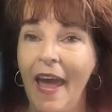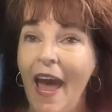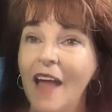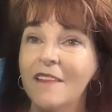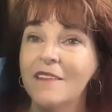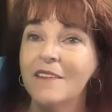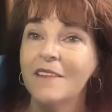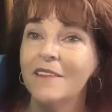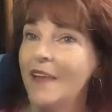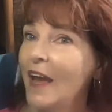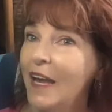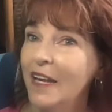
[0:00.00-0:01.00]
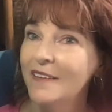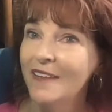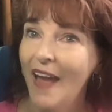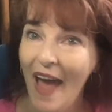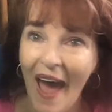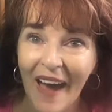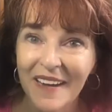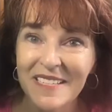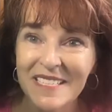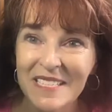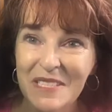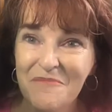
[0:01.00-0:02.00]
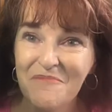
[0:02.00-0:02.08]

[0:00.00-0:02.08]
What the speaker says: Kat's Second Act,